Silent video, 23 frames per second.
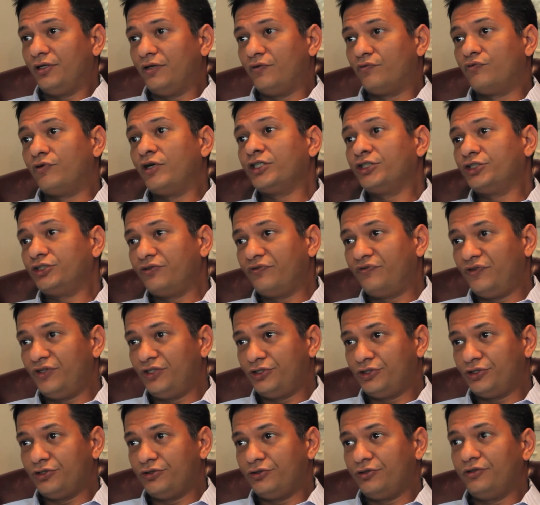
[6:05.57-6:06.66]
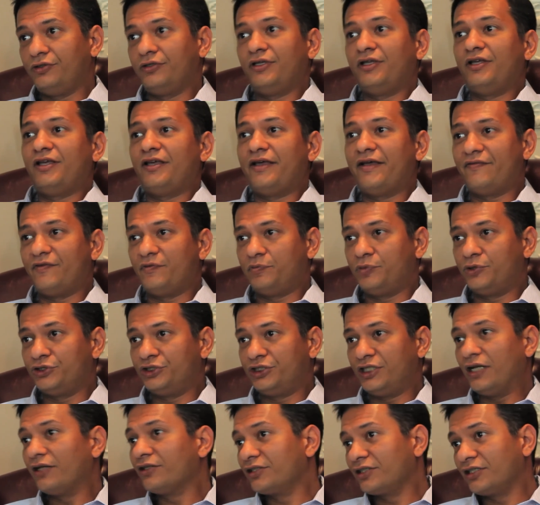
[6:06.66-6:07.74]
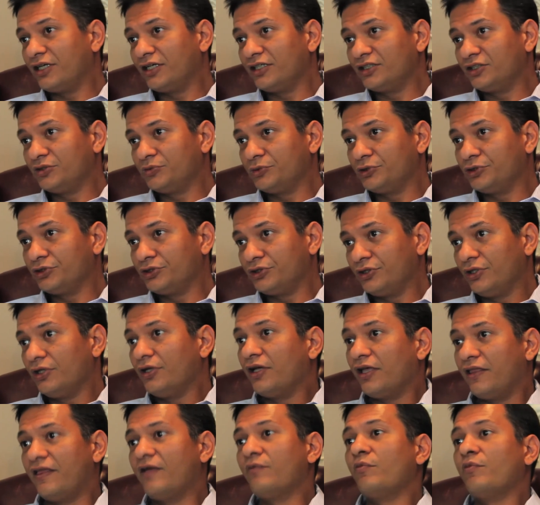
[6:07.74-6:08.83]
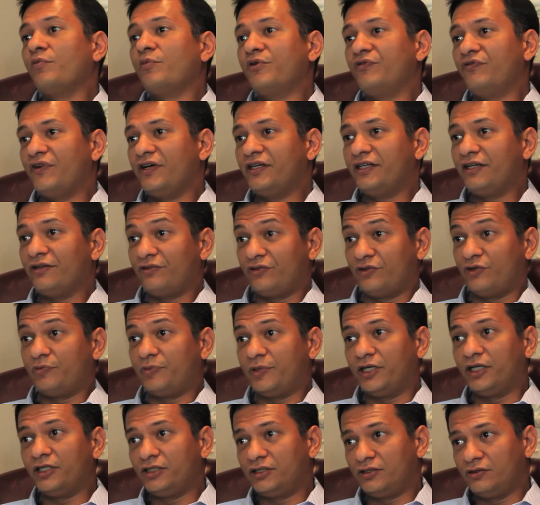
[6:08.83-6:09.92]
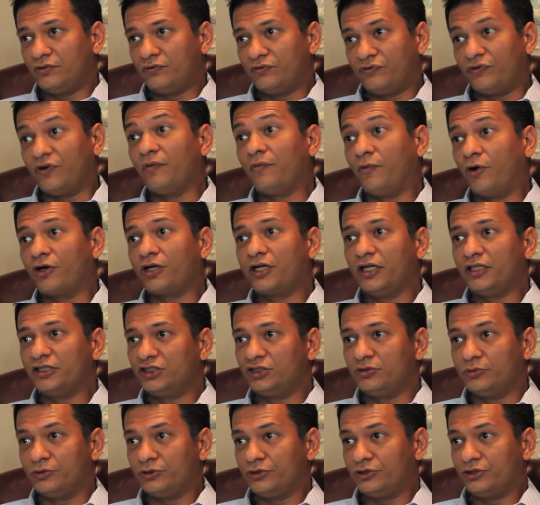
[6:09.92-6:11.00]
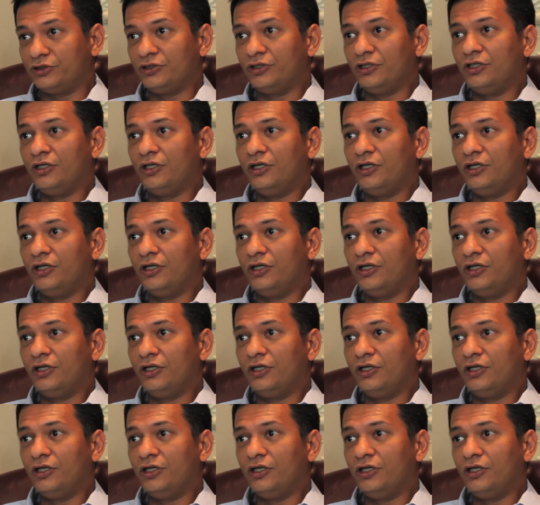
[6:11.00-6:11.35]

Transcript: rush the feature, have it pushed out to customers, and then when we find out there are bugs from our customers,